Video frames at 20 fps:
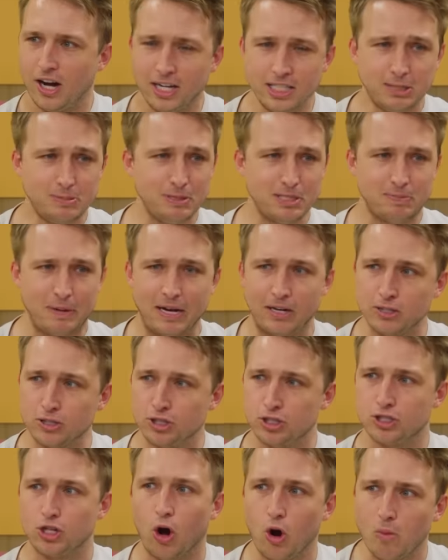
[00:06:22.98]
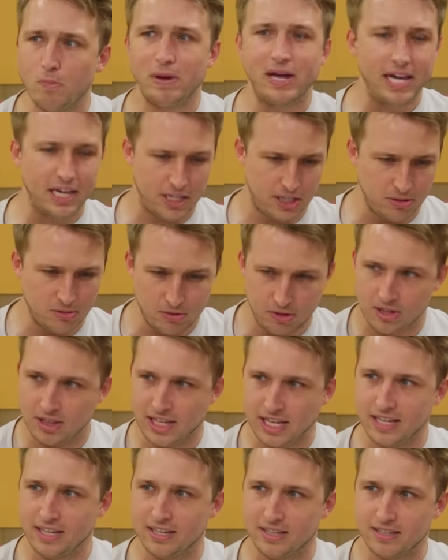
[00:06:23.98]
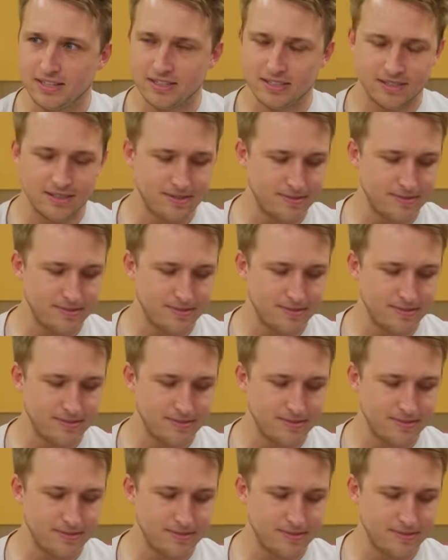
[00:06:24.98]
Huntsman spider's so big, you'd think.